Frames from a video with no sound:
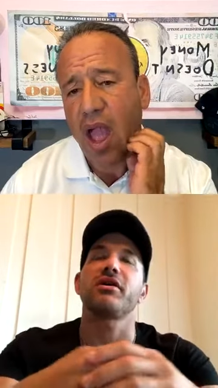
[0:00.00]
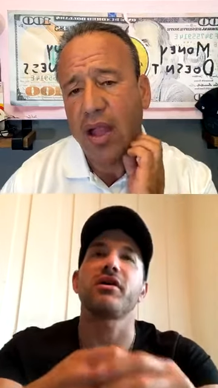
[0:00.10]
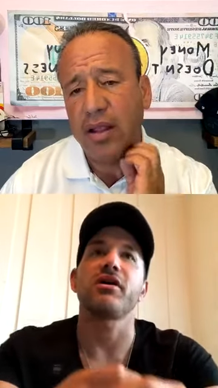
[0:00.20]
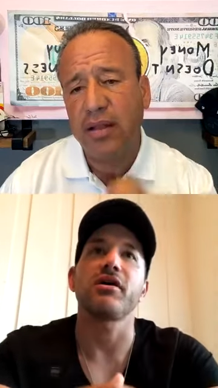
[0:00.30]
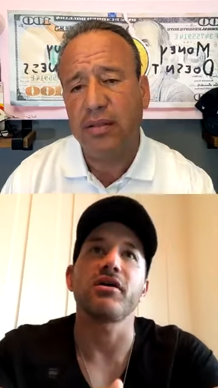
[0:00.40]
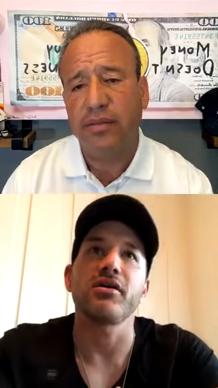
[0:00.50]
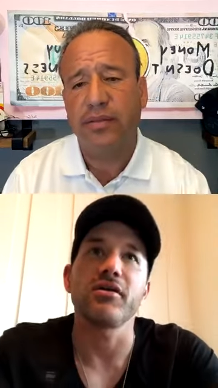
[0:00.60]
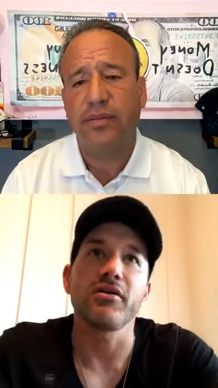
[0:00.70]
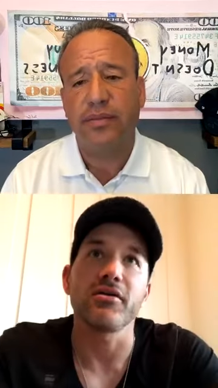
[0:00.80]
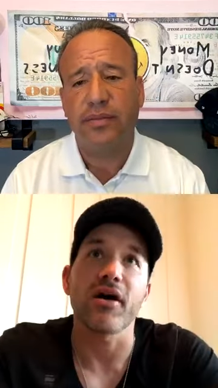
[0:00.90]
Speaker 1: And
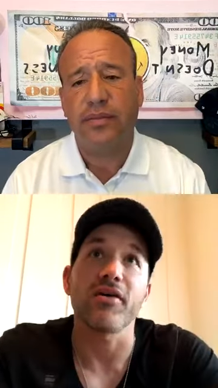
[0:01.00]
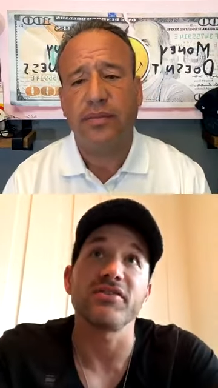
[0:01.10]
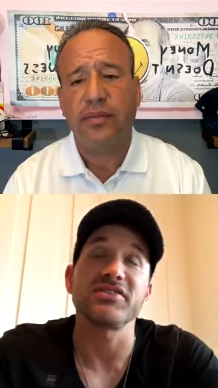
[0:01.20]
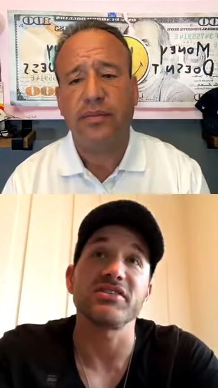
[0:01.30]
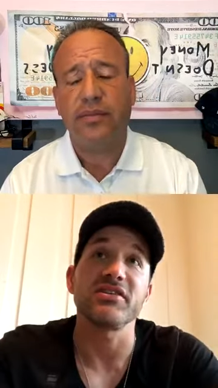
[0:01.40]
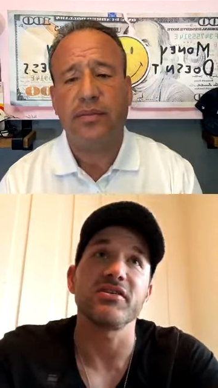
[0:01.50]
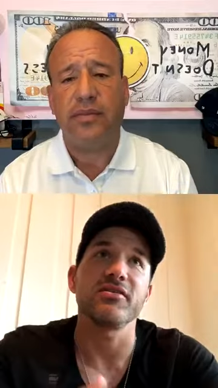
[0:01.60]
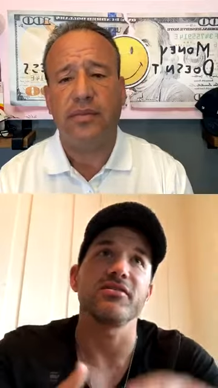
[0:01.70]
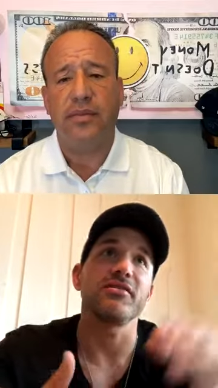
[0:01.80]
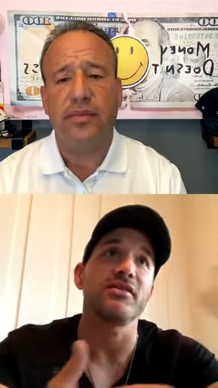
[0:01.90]
obviously
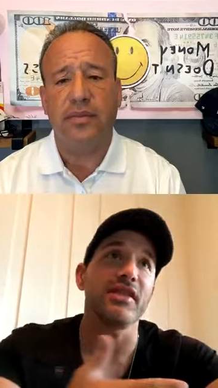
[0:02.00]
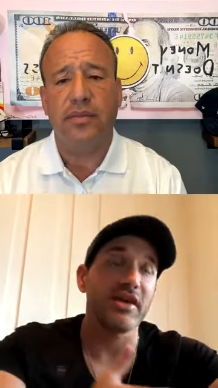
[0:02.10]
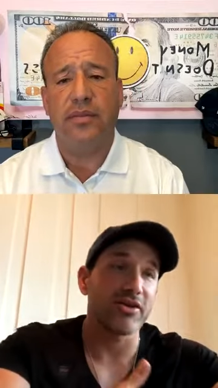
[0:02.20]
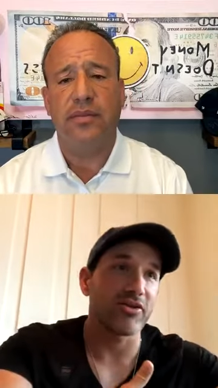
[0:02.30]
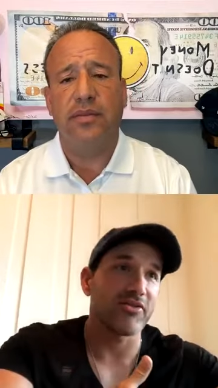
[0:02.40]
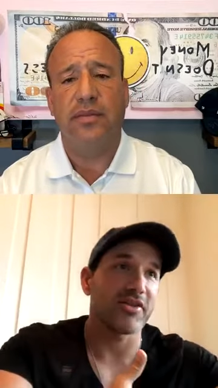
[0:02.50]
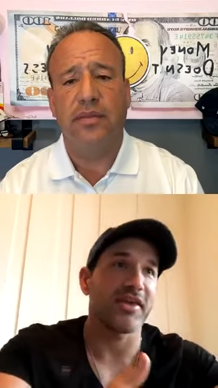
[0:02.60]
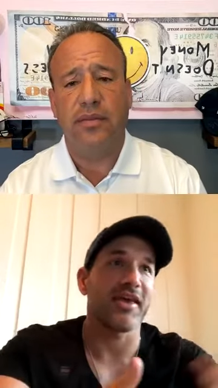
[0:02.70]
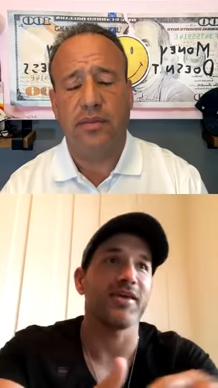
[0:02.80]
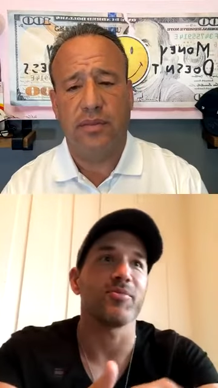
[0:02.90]
later in the
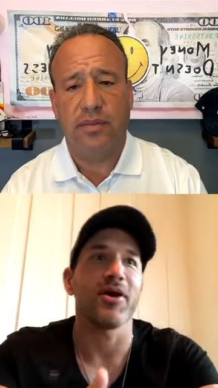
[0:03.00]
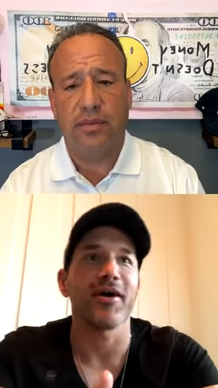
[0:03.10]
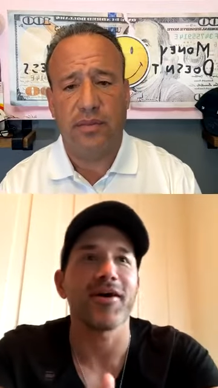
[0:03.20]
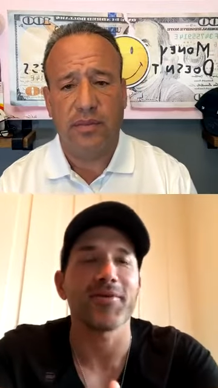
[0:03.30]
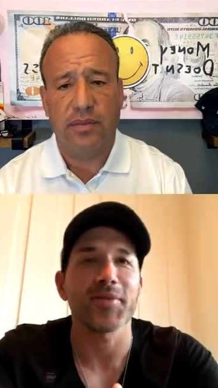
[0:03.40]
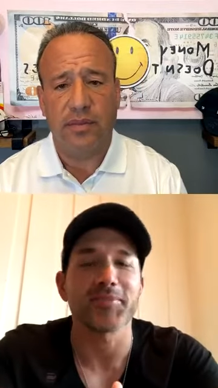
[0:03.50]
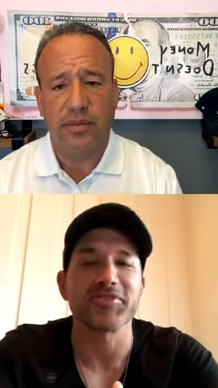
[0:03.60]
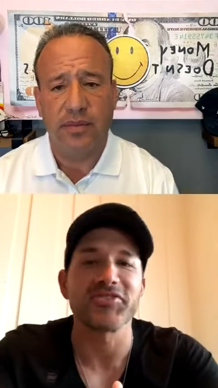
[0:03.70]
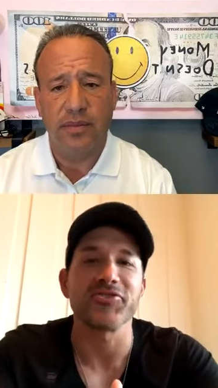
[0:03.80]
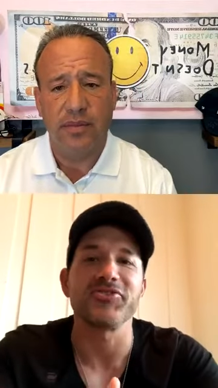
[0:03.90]
game um, i'm
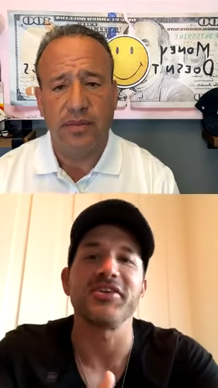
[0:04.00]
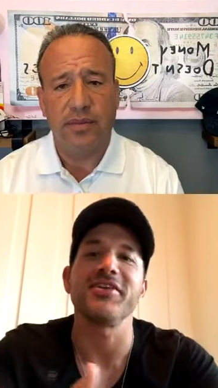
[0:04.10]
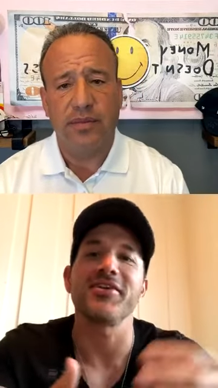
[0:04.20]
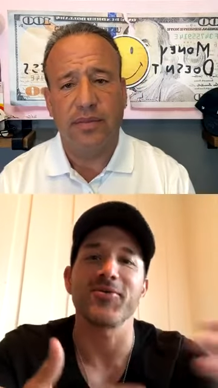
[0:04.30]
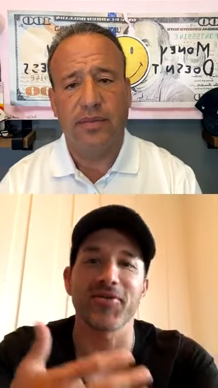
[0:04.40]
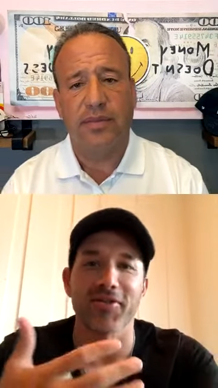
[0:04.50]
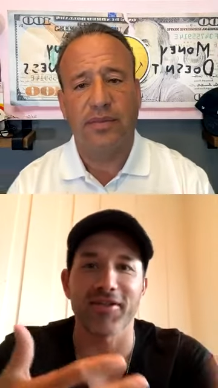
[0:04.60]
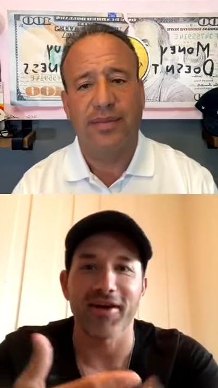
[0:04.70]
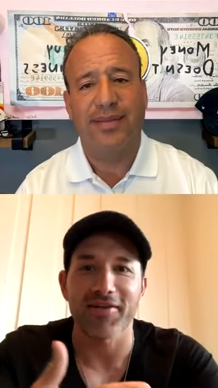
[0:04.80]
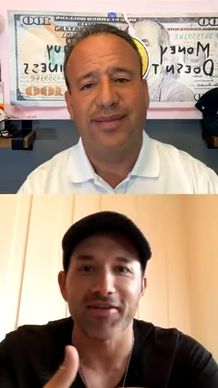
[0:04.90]
still dealing with a
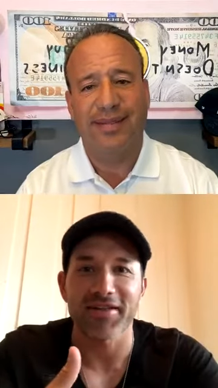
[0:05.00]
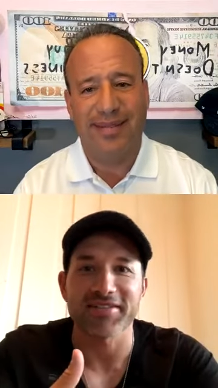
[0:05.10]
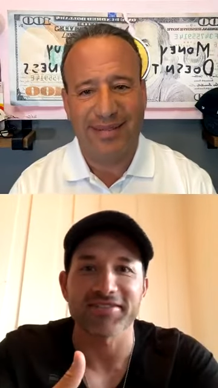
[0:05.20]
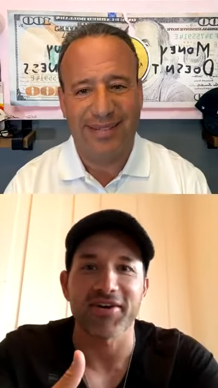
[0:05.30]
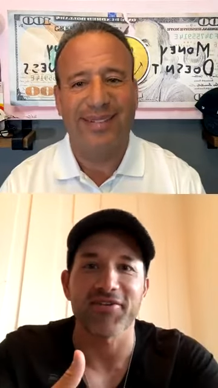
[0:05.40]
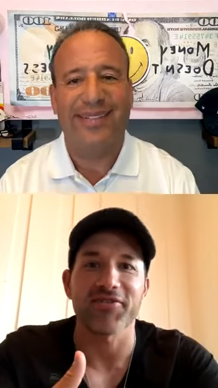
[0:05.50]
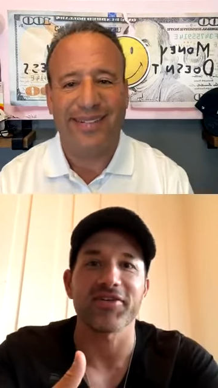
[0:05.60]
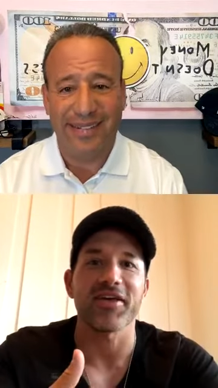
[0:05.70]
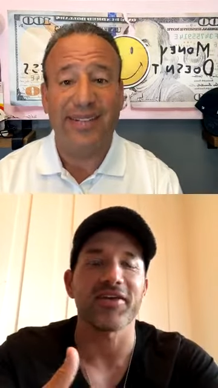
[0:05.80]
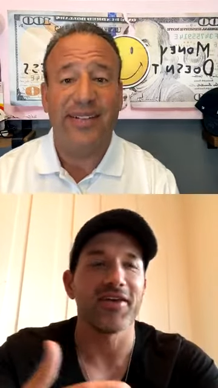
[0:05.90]
lot of that stuff and,
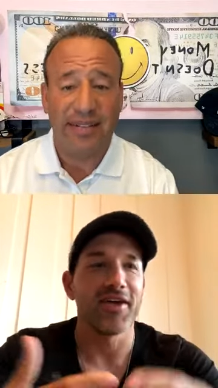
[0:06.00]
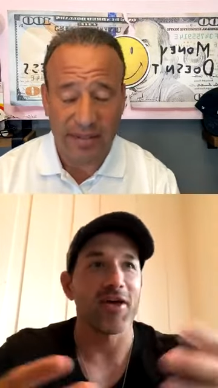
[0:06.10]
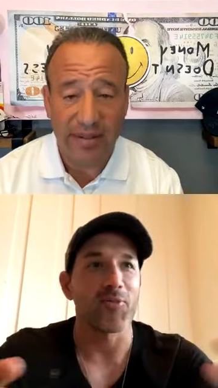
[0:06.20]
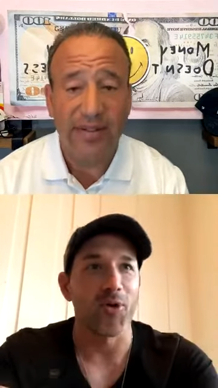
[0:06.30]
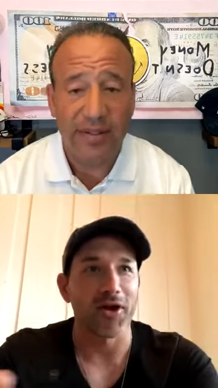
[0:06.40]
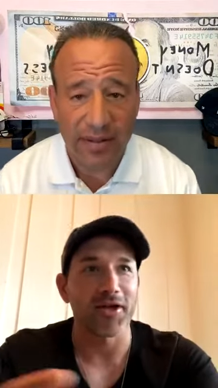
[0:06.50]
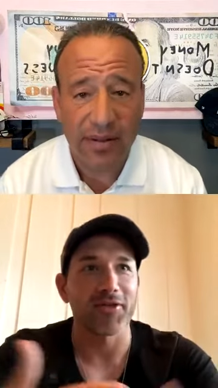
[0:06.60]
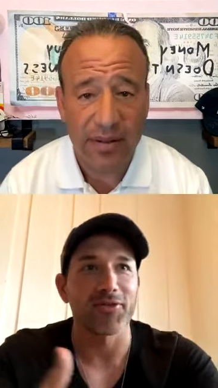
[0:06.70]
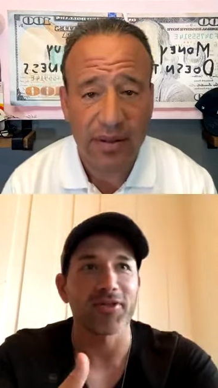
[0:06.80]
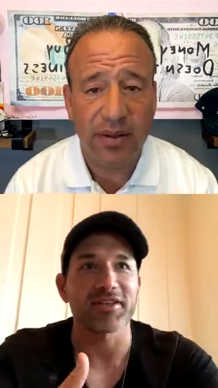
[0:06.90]
and, and working
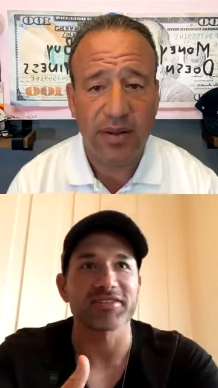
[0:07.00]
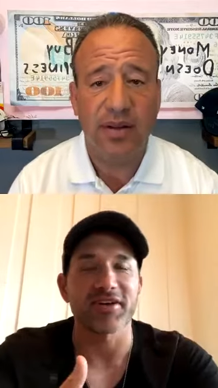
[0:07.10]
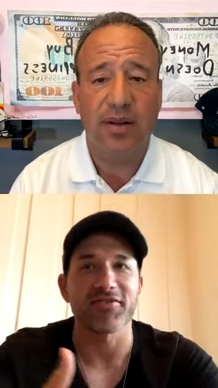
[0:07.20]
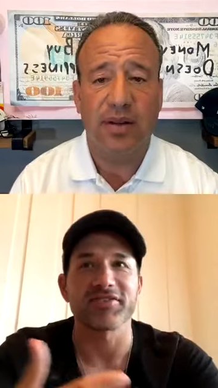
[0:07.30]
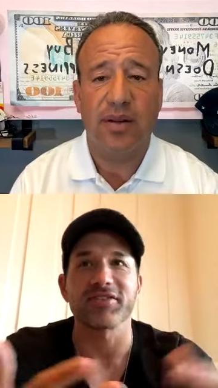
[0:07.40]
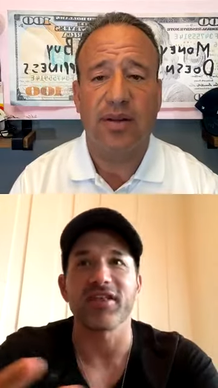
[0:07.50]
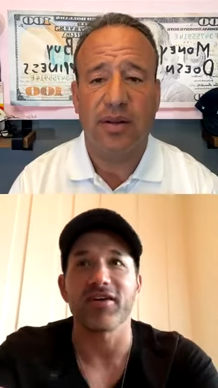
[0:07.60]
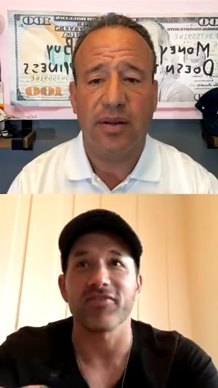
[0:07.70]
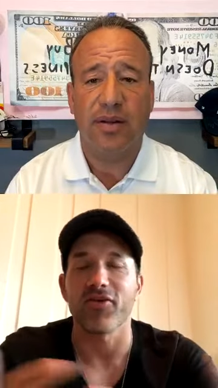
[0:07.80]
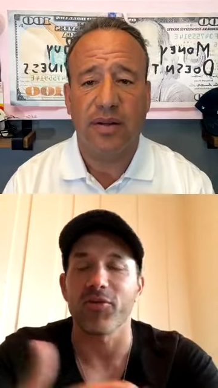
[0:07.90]
through that stuff it's a
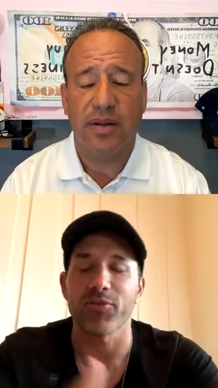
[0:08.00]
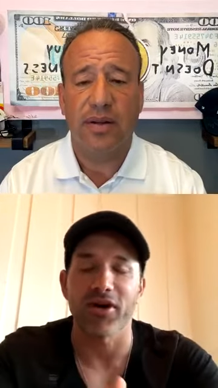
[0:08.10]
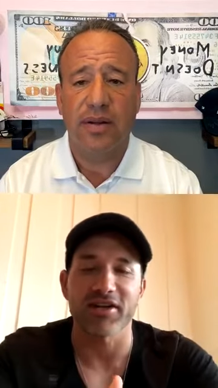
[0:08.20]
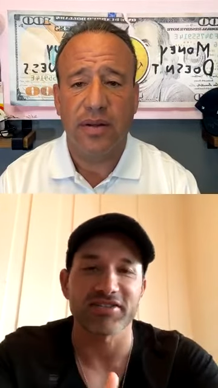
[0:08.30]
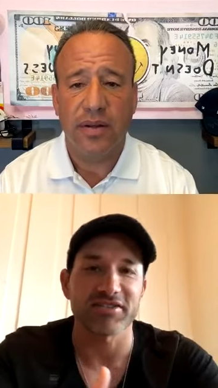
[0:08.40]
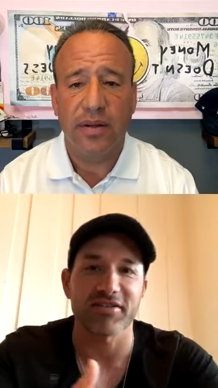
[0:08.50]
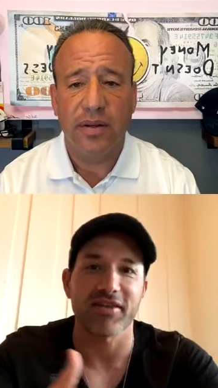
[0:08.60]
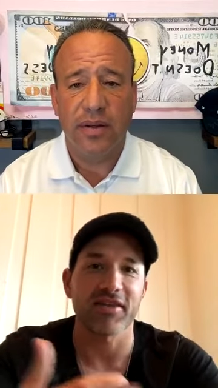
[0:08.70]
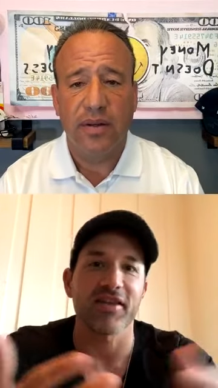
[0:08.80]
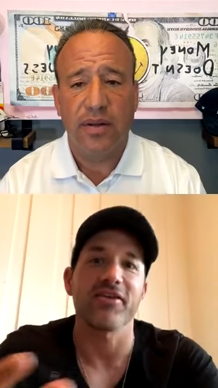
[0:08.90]
lifelong process i
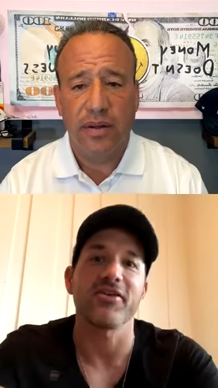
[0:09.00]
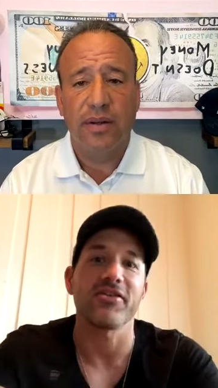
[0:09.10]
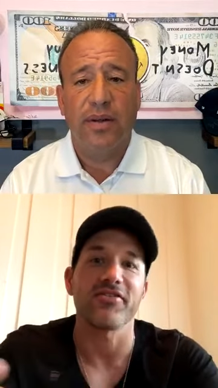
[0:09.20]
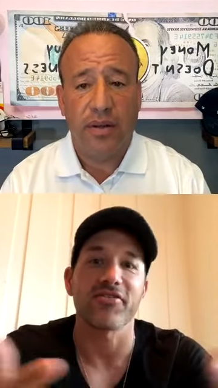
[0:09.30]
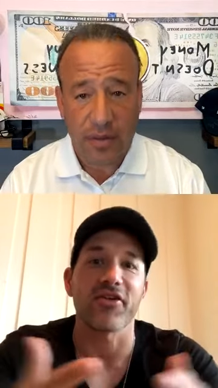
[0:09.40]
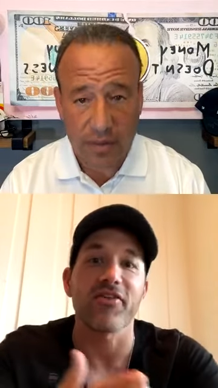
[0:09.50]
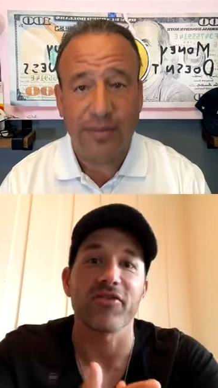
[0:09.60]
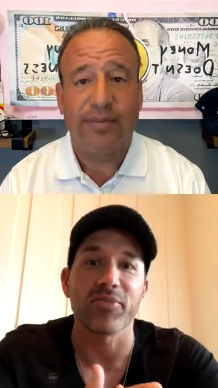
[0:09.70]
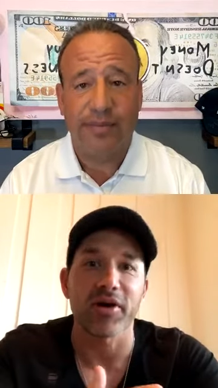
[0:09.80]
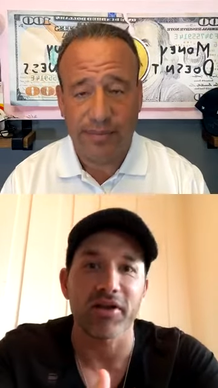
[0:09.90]
think it is for
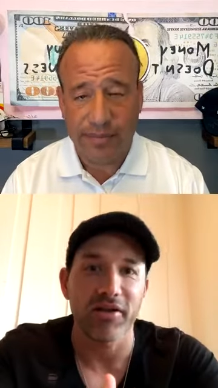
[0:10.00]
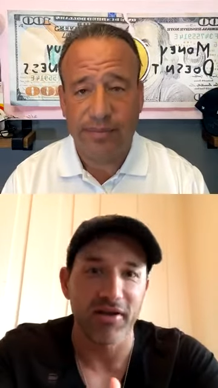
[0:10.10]
everybody